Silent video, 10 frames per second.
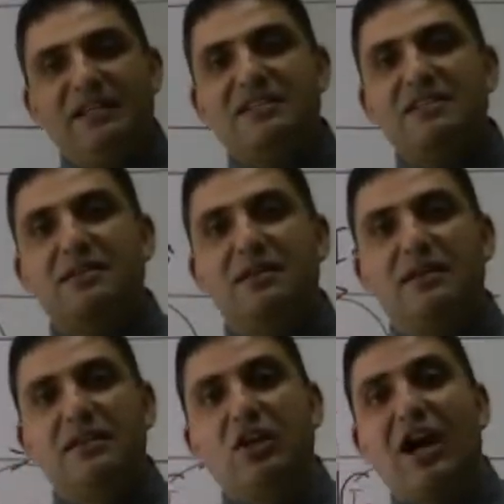
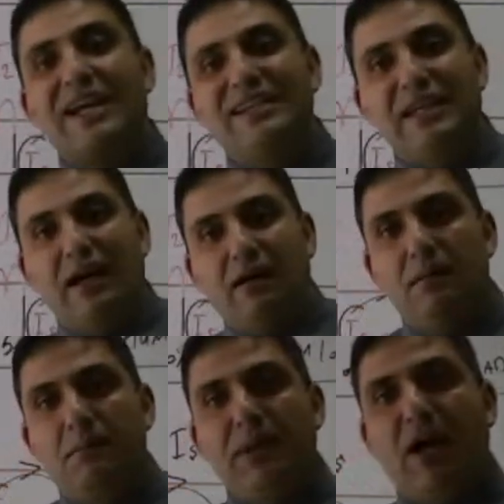That's the
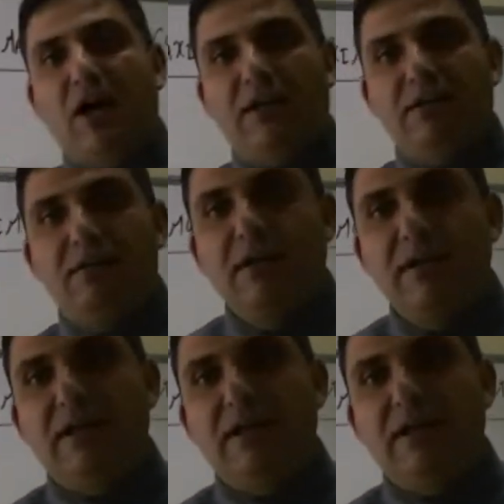idea behind